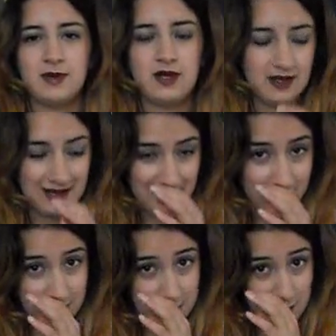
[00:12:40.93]
but again,
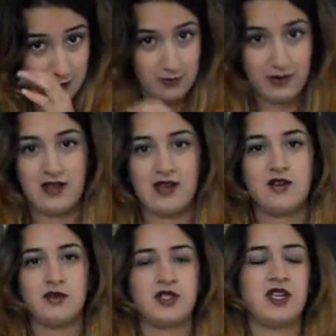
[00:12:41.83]
it was an armour ring, and
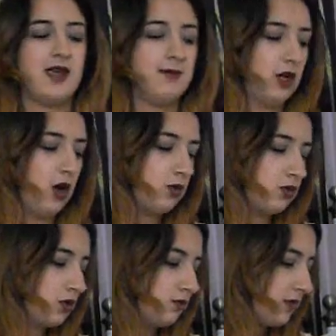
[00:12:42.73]
it also came in
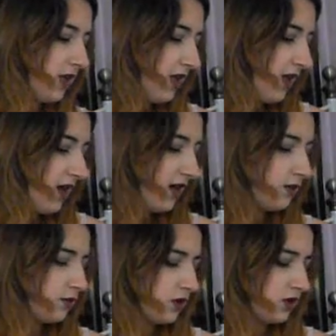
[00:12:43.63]
gold, and
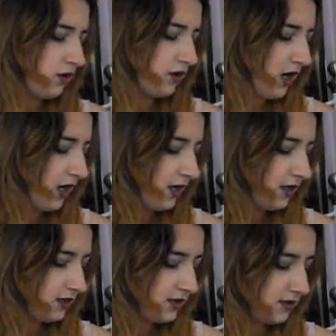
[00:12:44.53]
it was so
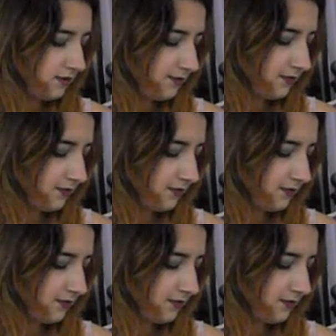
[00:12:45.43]
nice.